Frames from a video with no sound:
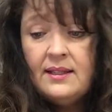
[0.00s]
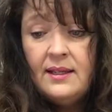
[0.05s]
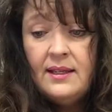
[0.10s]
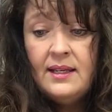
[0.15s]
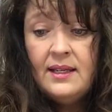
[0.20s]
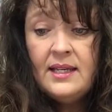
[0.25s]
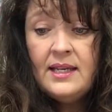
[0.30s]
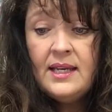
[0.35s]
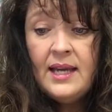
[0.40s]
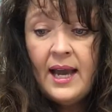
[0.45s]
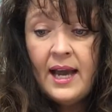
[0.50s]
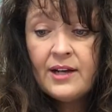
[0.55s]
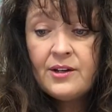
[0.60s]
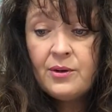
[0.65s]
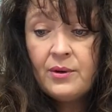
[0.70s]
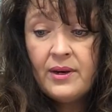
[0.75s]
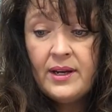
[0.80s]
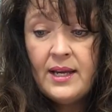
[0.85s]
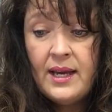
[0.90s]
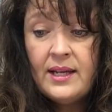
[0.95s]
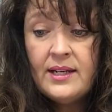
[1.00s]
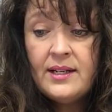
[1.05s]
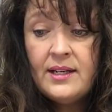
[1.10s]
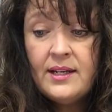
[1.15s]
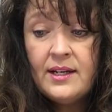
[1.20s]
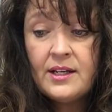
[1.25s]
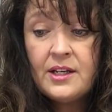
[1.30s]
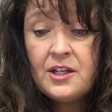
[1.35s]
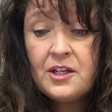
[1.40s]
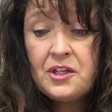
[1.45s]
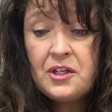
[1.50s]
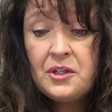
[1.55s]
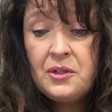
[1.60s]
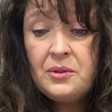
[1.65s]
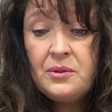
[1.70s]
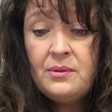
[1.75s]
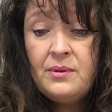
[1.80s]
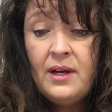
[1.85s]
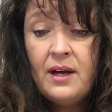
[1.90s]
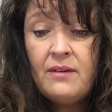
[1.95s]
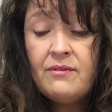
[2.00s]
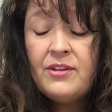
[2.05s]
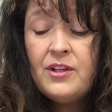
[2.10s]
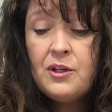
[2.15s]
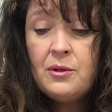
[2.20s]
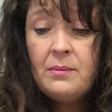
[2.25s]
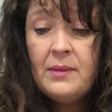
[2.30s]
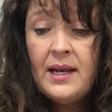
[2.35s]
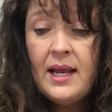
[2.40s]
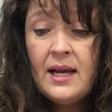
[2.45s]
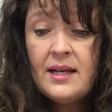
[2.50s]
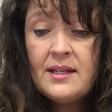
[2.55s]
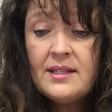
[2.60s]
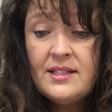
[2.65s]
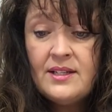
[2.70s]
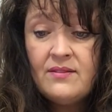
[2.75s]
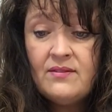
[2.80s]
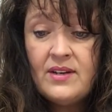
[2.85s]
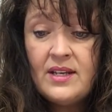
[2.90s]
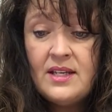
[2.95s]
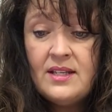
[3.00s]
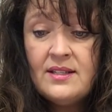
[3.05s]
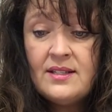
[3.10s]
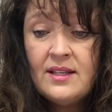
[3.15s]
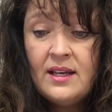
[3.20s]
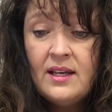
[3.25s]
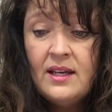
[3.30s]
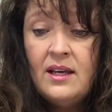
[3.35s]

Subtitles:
He had created a cocoon of human activities,